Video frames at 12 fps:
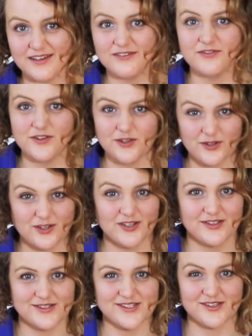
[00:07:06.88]
If you're going
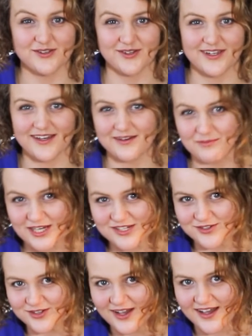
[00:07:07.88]
to use a glue gun, make
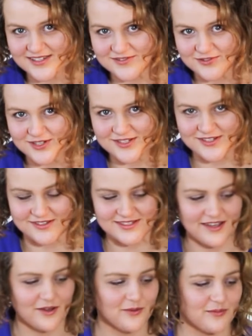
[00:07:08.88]
sure you ask for an adult's
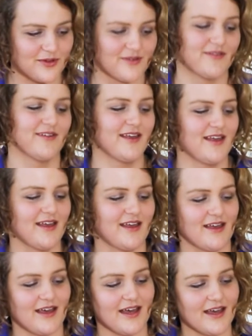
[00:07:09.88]
help.
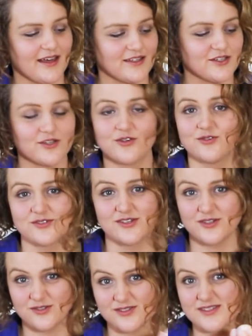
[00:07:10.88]
Uh, you can also
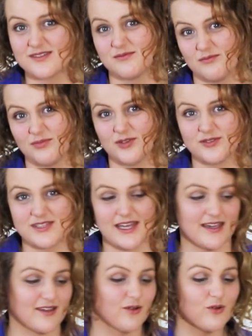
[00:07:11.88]
use blue
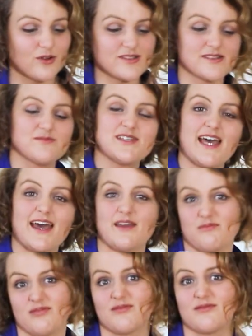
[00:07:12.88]
tack or some tape.